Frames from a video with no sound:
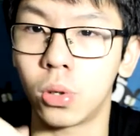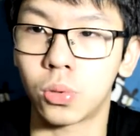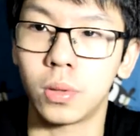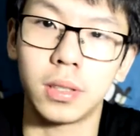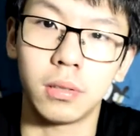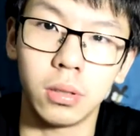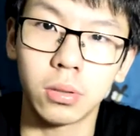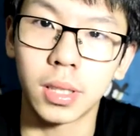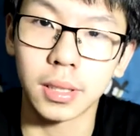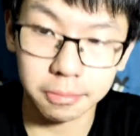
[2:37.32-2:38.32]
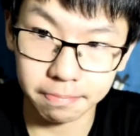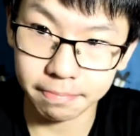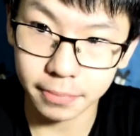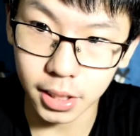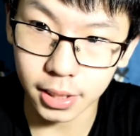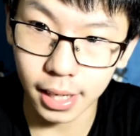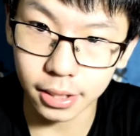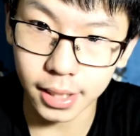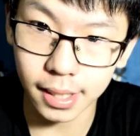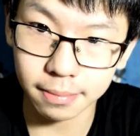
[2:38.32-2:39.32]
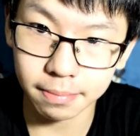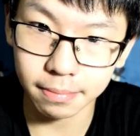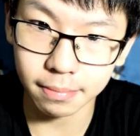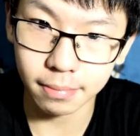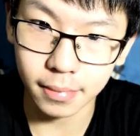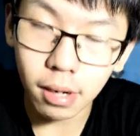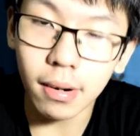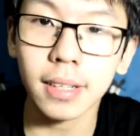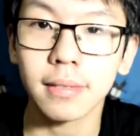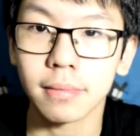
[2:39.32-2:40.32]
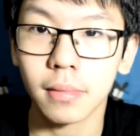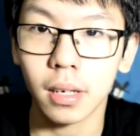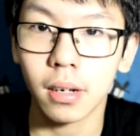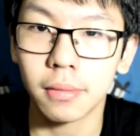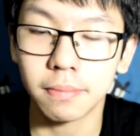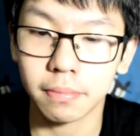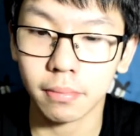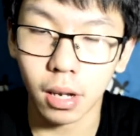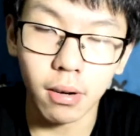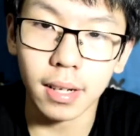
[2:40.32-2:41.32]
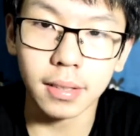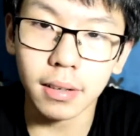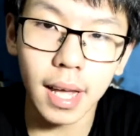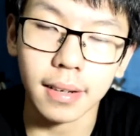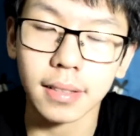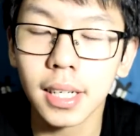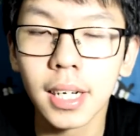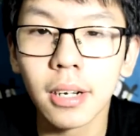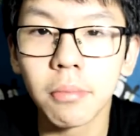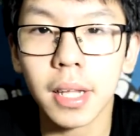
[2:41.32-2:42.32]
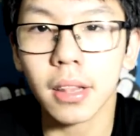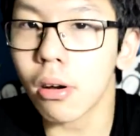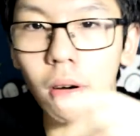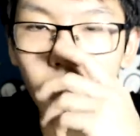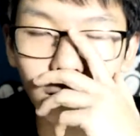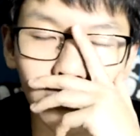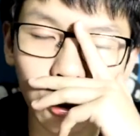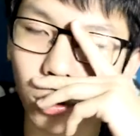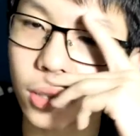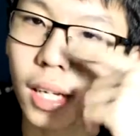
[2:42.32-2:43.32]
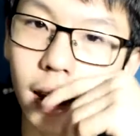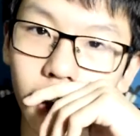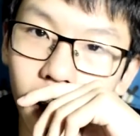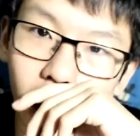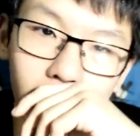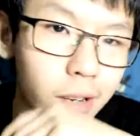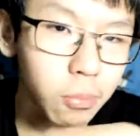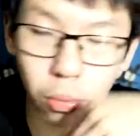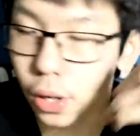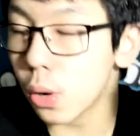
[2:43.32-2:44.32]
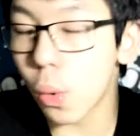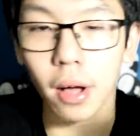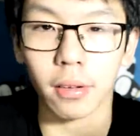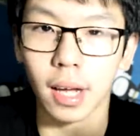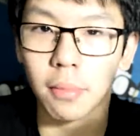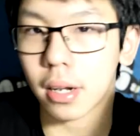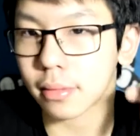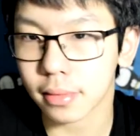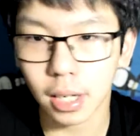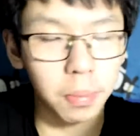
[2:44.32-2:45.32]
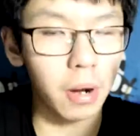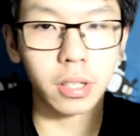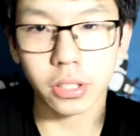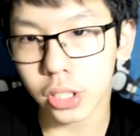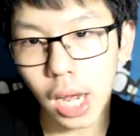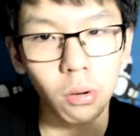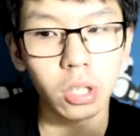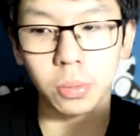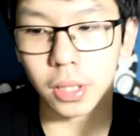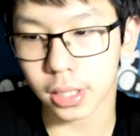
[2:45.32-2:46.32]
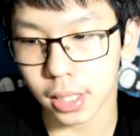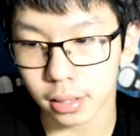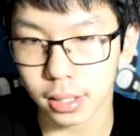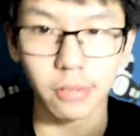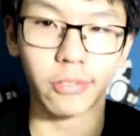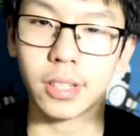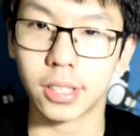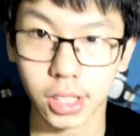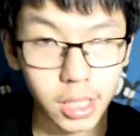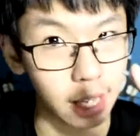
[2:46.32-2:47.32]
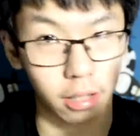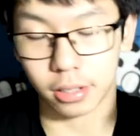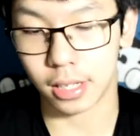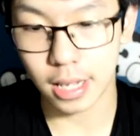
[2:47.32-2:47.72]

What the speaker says: Wars, where Luke just stares and, alright, alright, they're dead. But no, not this one. They handled pretty well. I'm not comparing to Star Wars because they're different scale.